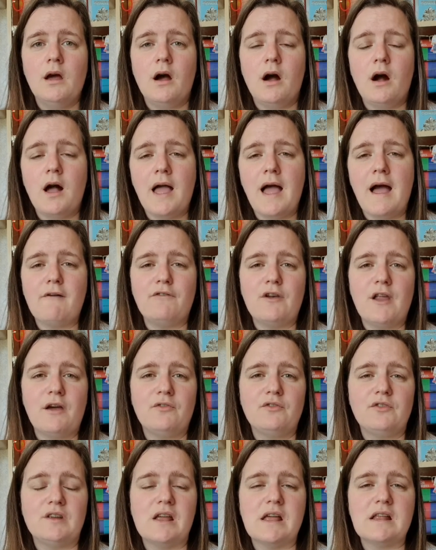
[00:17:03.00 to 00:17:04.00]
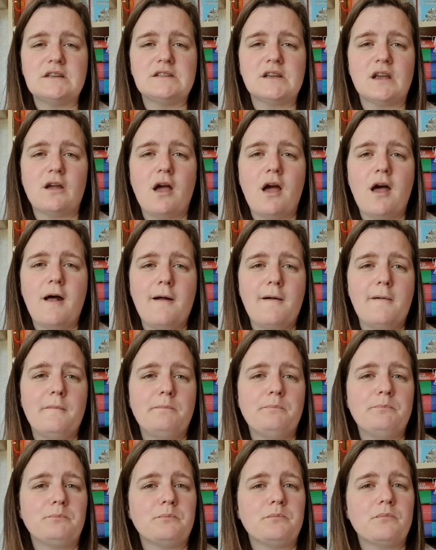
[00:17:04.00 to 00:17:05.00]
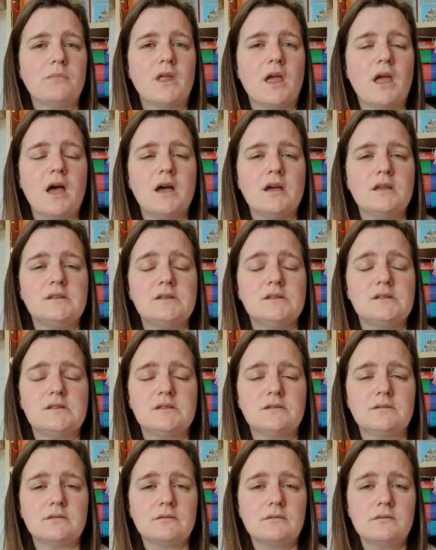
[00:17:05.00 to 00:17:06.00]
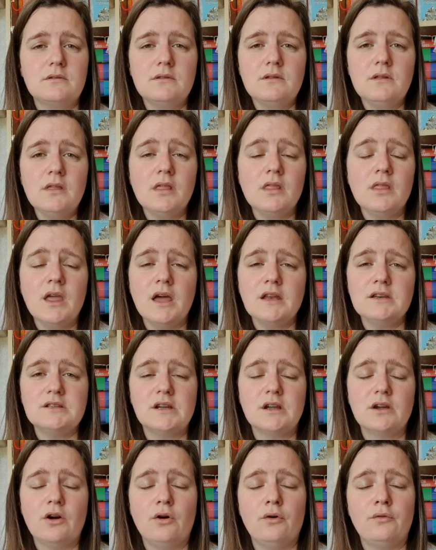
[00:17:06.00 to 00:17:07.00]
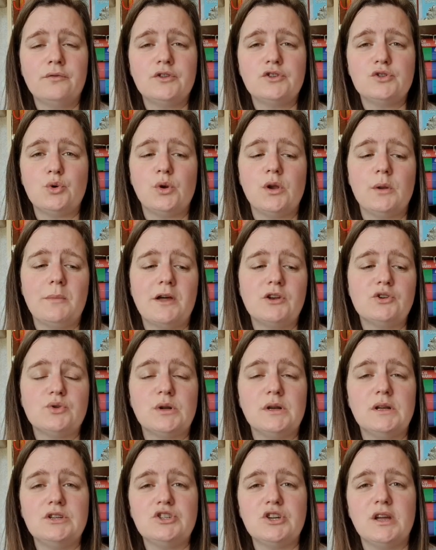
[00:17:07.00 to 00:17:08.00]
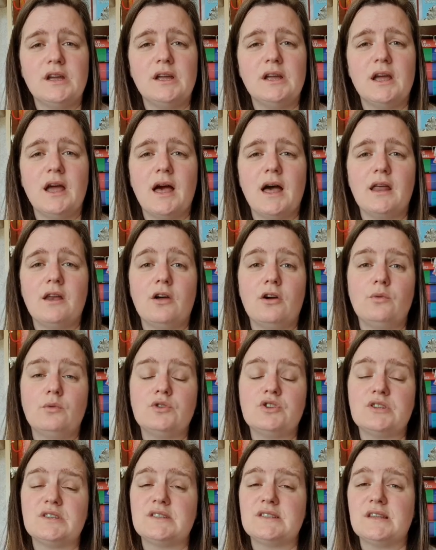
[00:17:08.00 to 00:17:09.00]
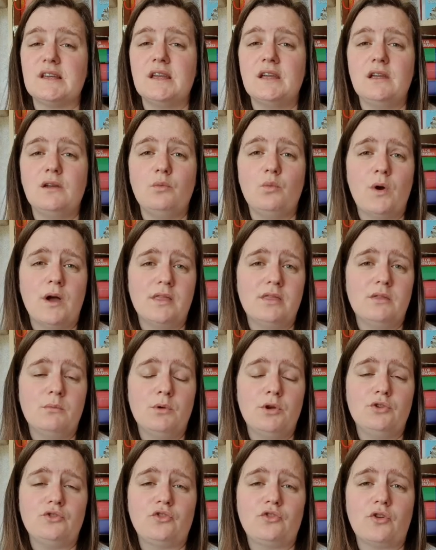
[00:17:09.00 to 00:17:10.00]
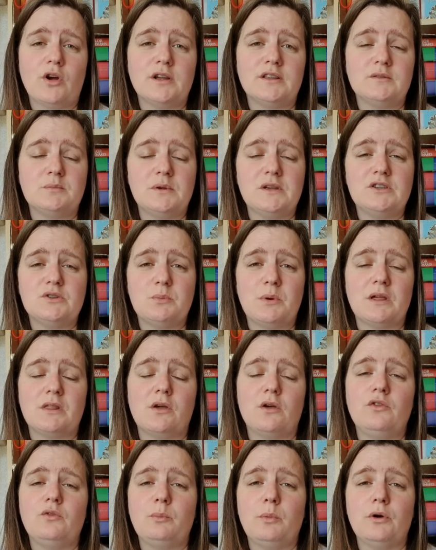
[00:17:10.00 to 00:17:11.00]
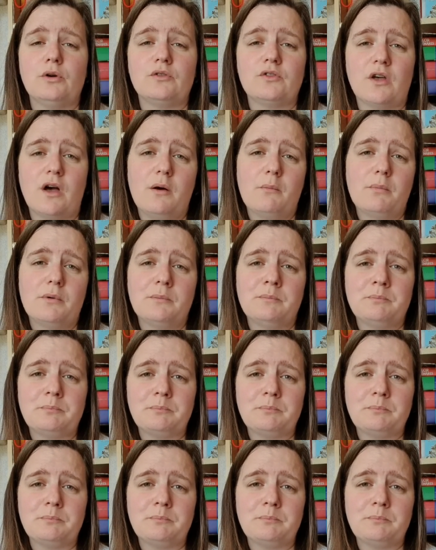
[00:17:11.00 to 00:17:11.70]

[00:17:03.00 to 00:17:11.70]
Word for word: I have left it um, at the ending of the Tawny Man trilogy and I will just see when the mood strikes me to pick those books up.